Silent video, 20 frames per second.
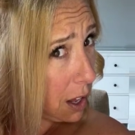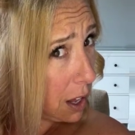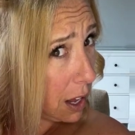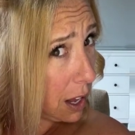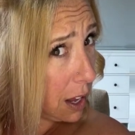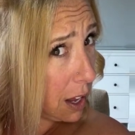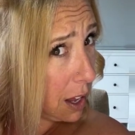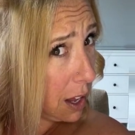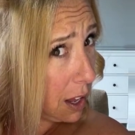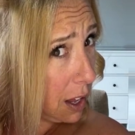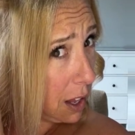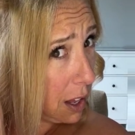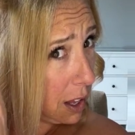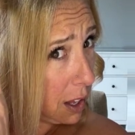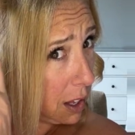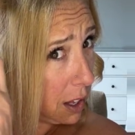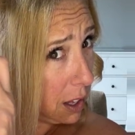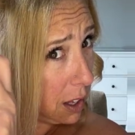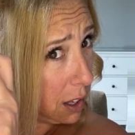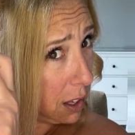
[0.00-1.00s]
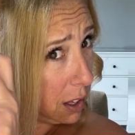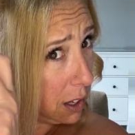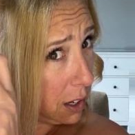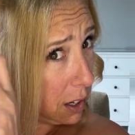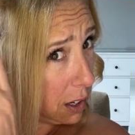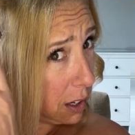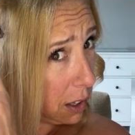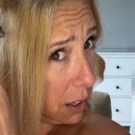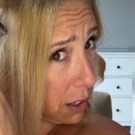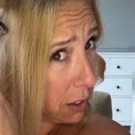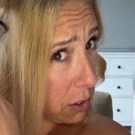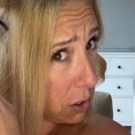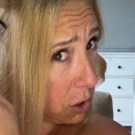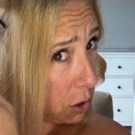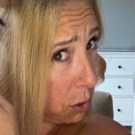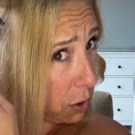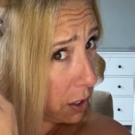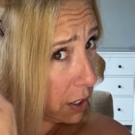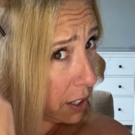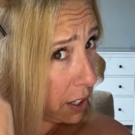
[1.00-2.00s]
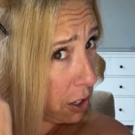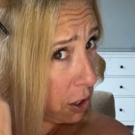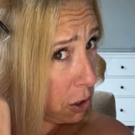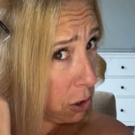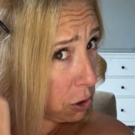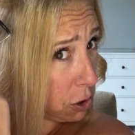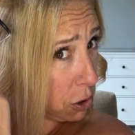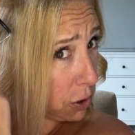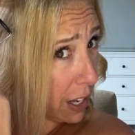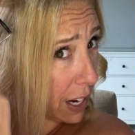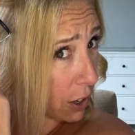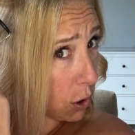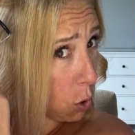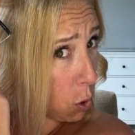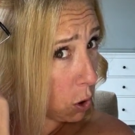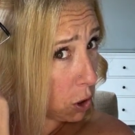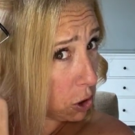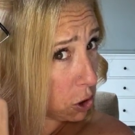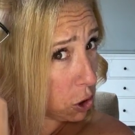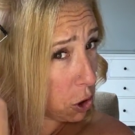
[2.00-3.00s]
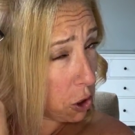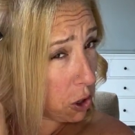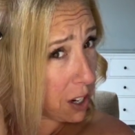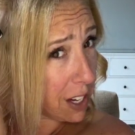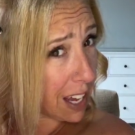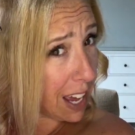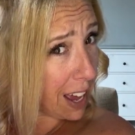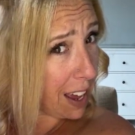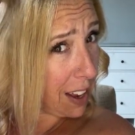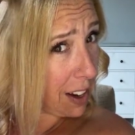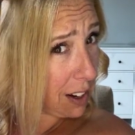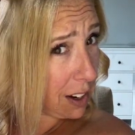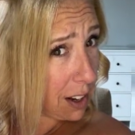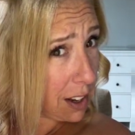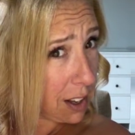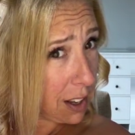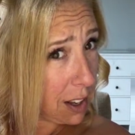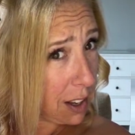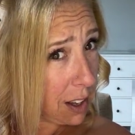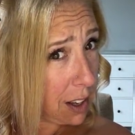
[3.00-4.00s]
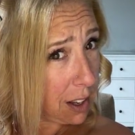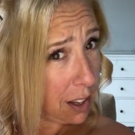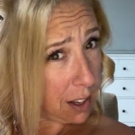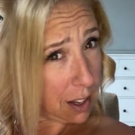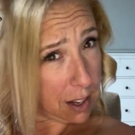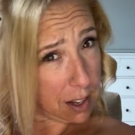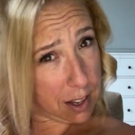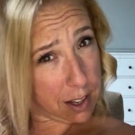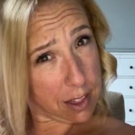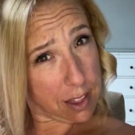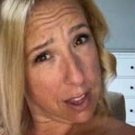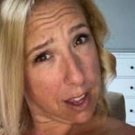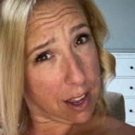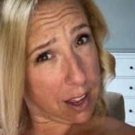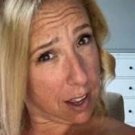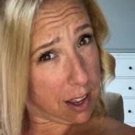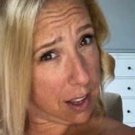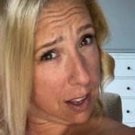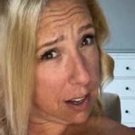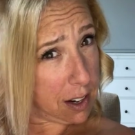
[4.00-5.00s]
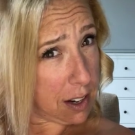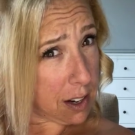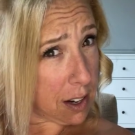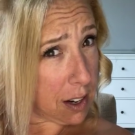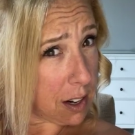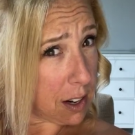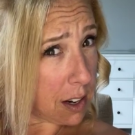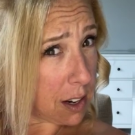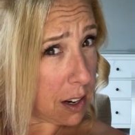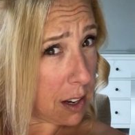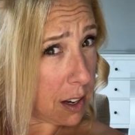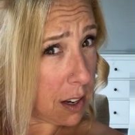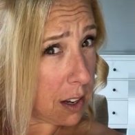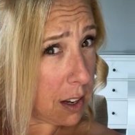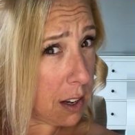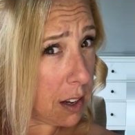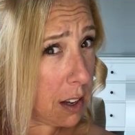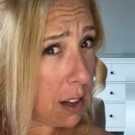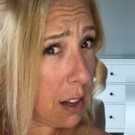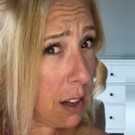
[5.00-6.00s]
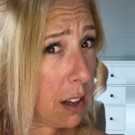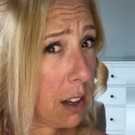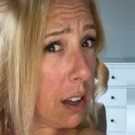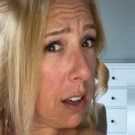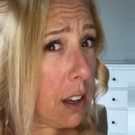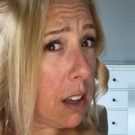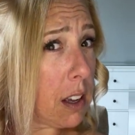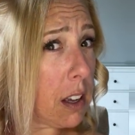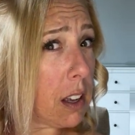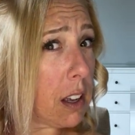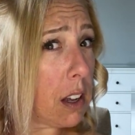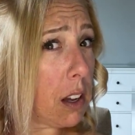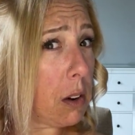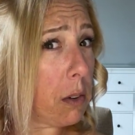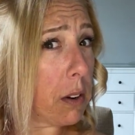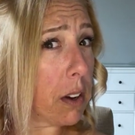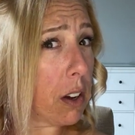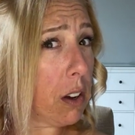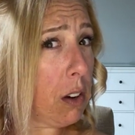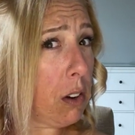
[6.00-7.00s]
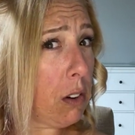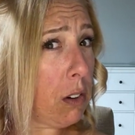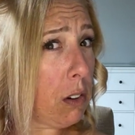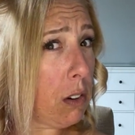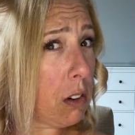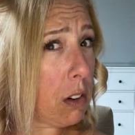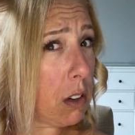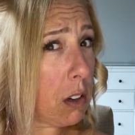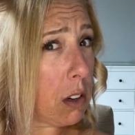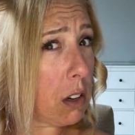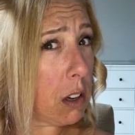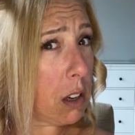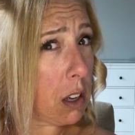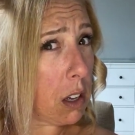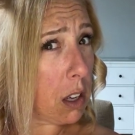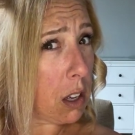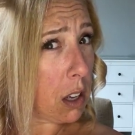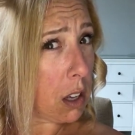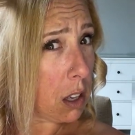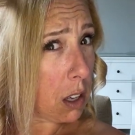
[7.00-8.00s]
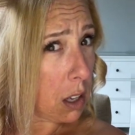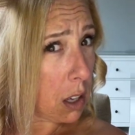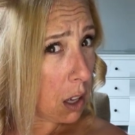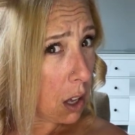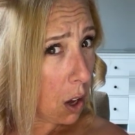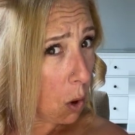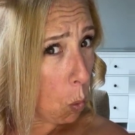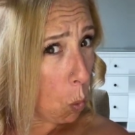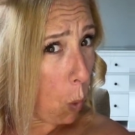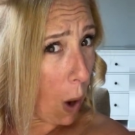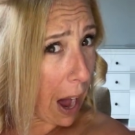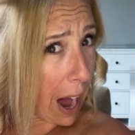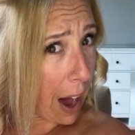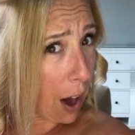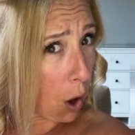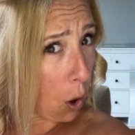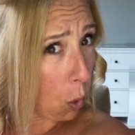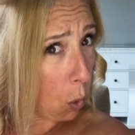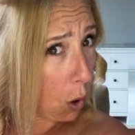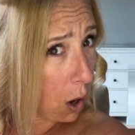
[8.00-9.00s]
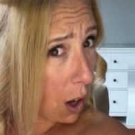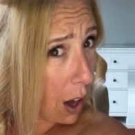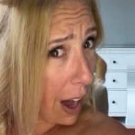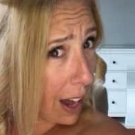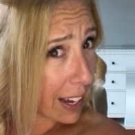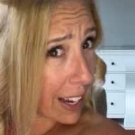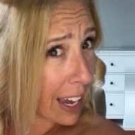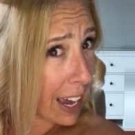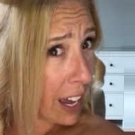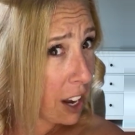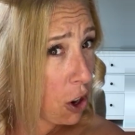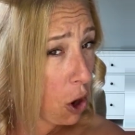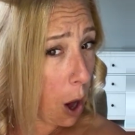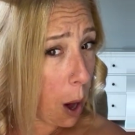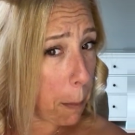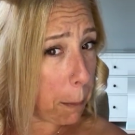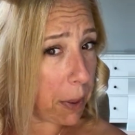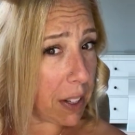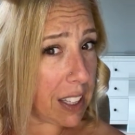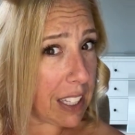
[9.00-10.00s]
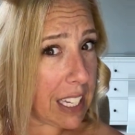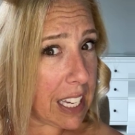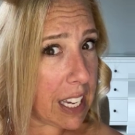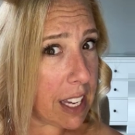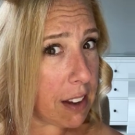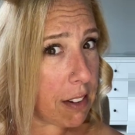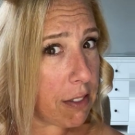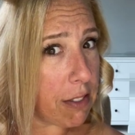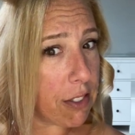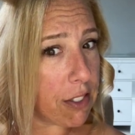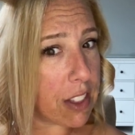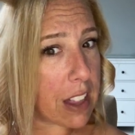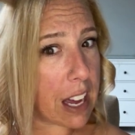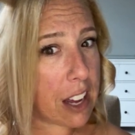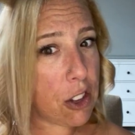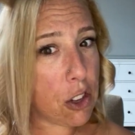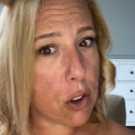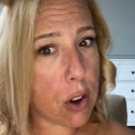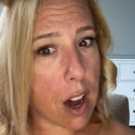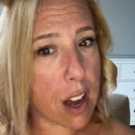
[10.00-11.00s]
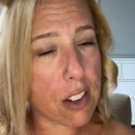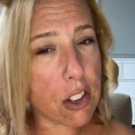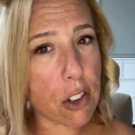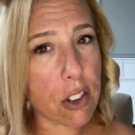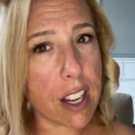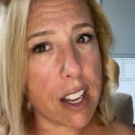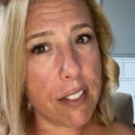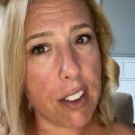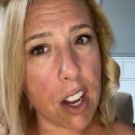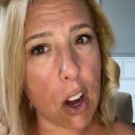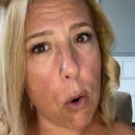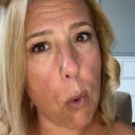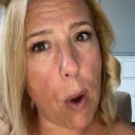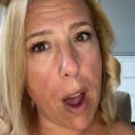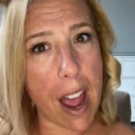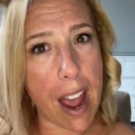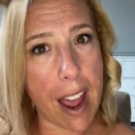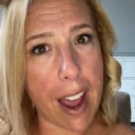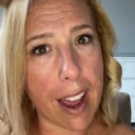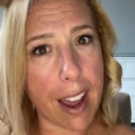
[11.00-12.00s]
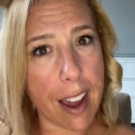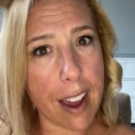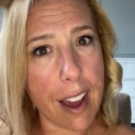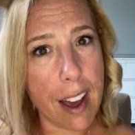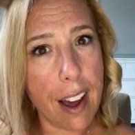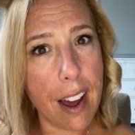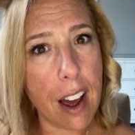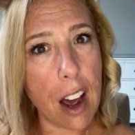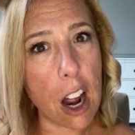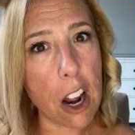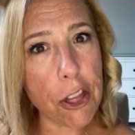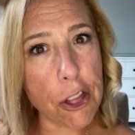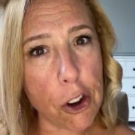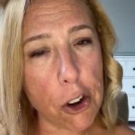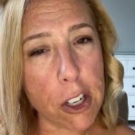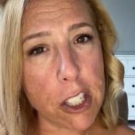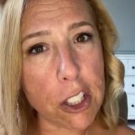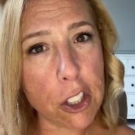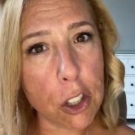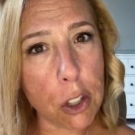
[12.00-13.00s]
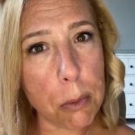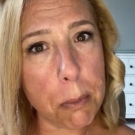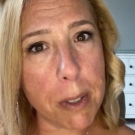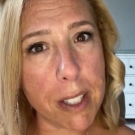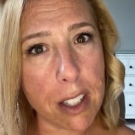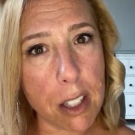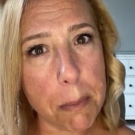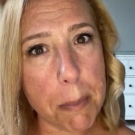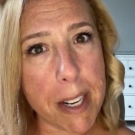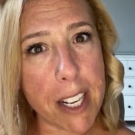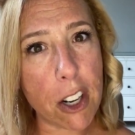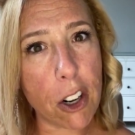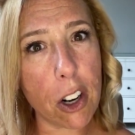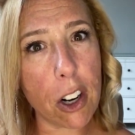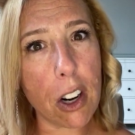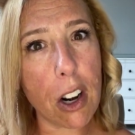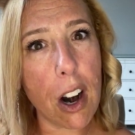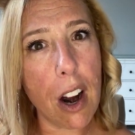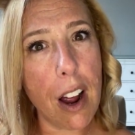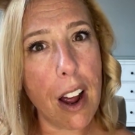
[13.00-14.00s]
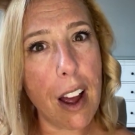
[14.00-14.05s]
And let's do it here. Do that quarter turn again. And then, here we go. Wow. I cannot believe that you guys are giving away a 32 millimeter